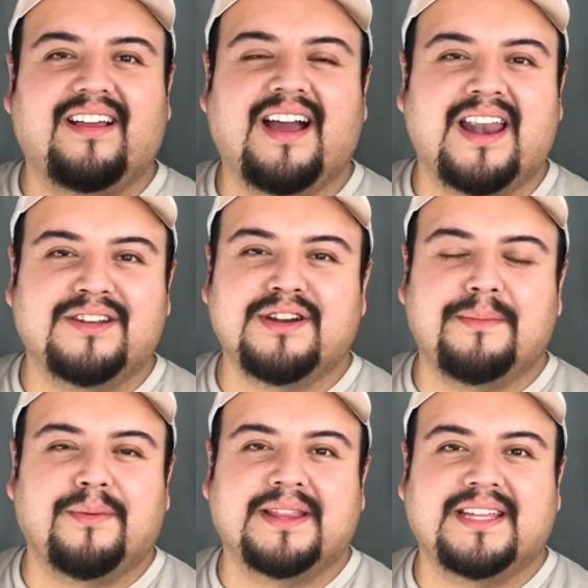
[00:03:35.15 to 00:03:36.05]
got in
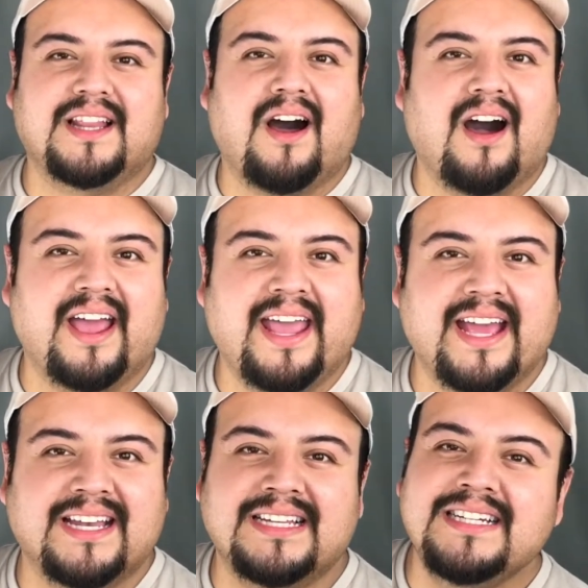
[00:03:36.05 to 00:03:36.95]
trouble with the law.
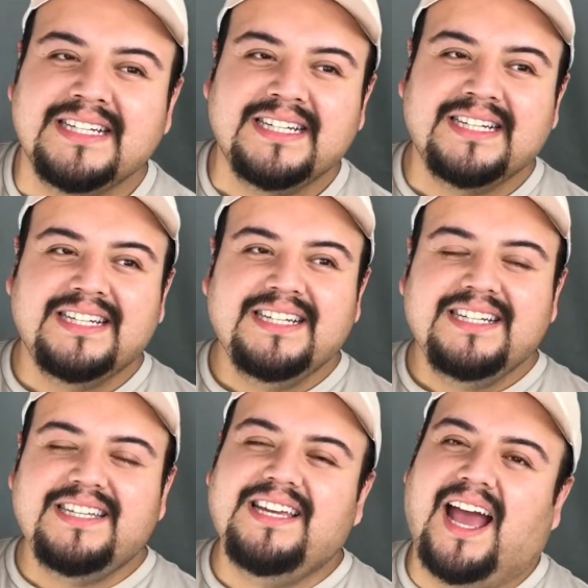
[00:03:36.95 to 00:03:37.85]
And
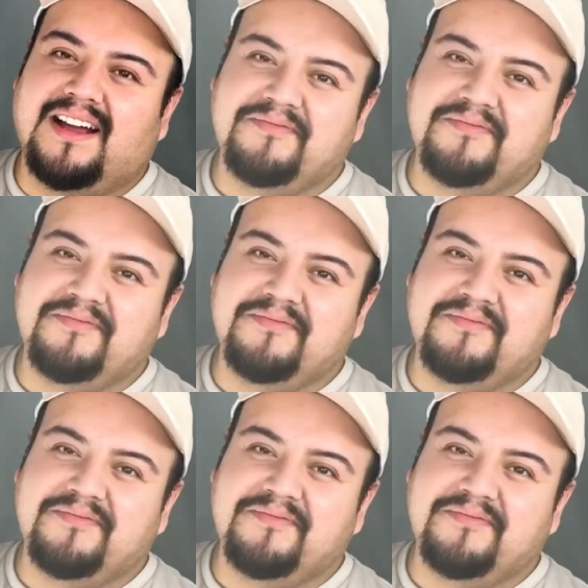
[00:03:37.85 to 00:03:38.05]
yeah,